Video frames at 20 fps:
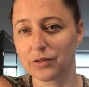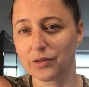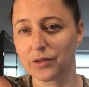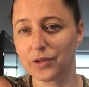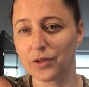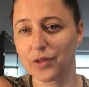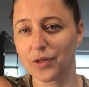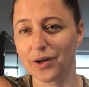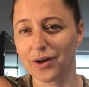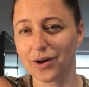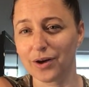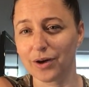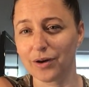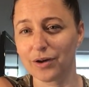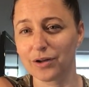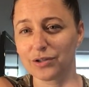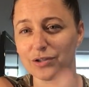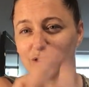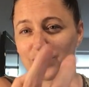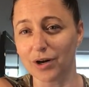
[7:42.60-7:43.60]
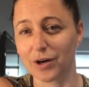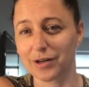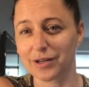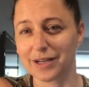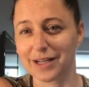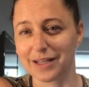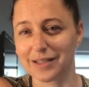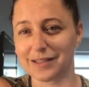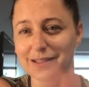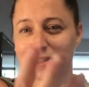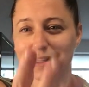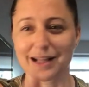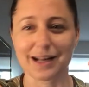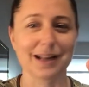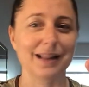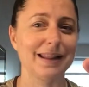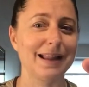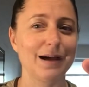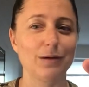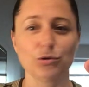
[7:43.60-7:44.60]
The darkness that
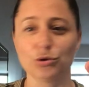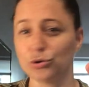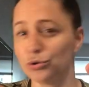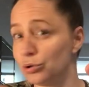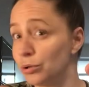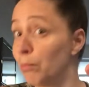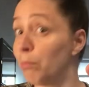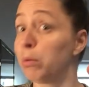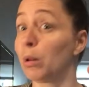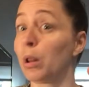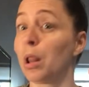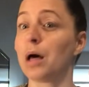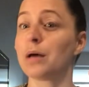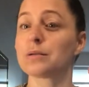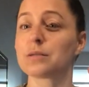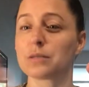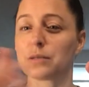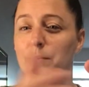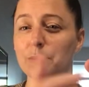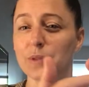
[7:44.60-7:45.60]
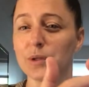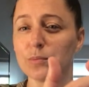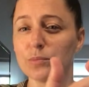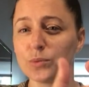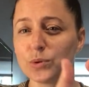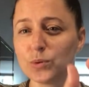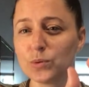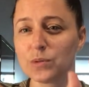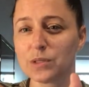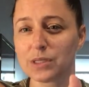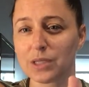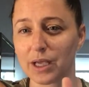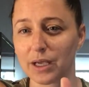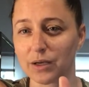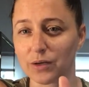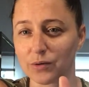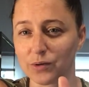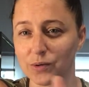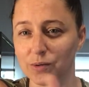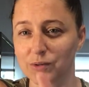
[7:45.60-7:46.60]
allowed you to blossom. The moon
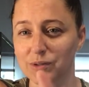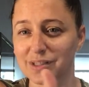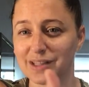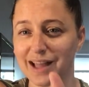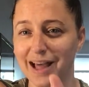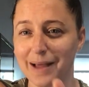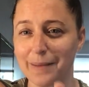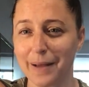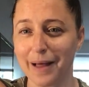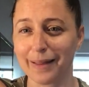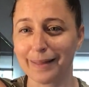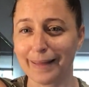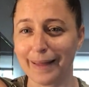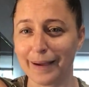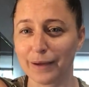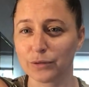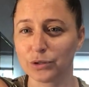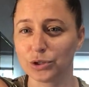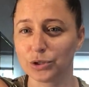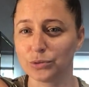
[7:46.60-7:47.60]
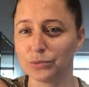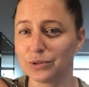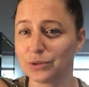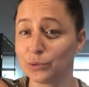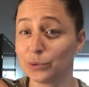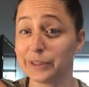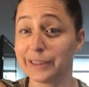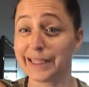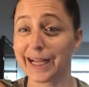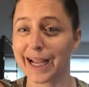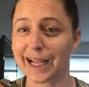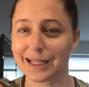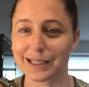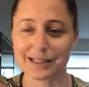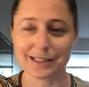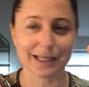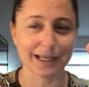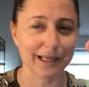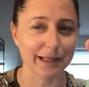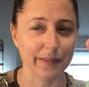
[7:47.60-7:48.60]
cycles that allowed you to
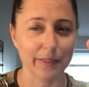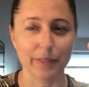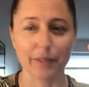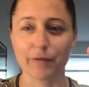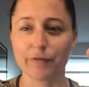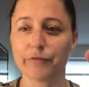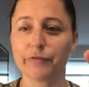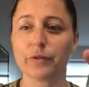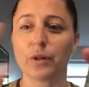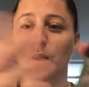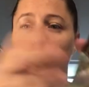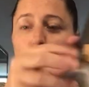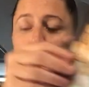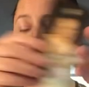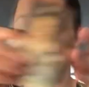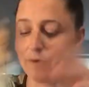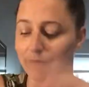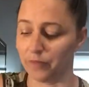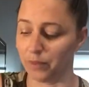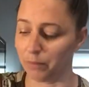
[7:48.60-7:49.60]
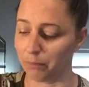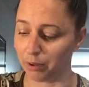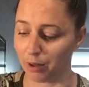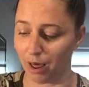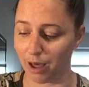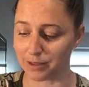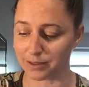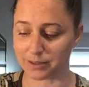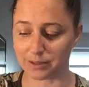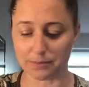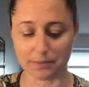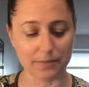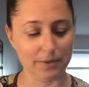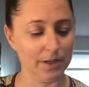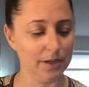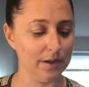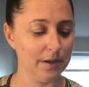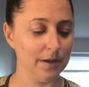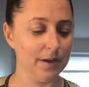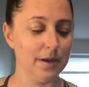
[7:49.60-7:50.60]
dance in the flow of the blossoming
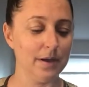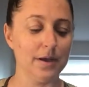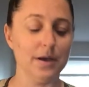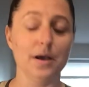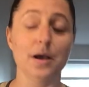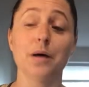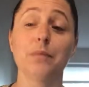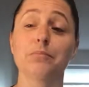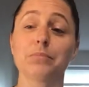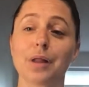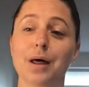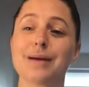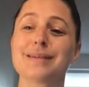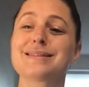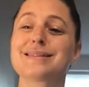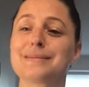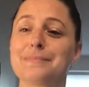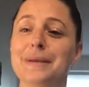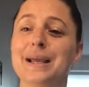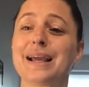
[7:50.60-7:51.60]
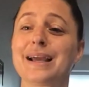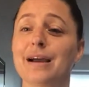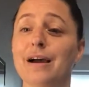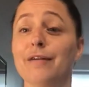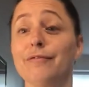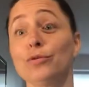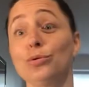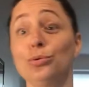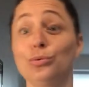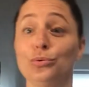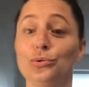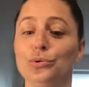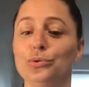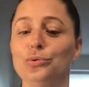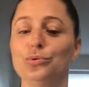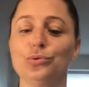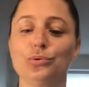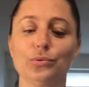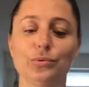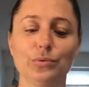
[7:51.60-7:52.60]
of who you
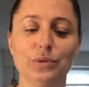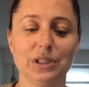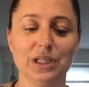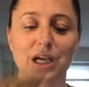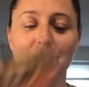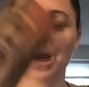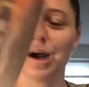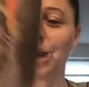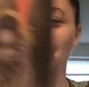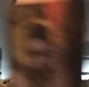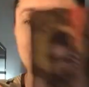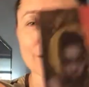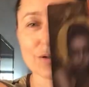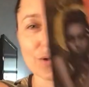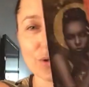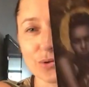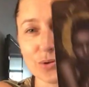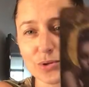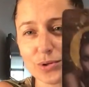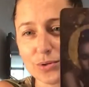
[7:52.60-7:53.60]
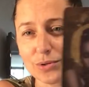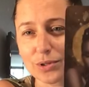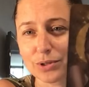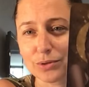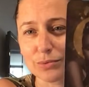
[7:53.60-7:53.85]
truly are, so you could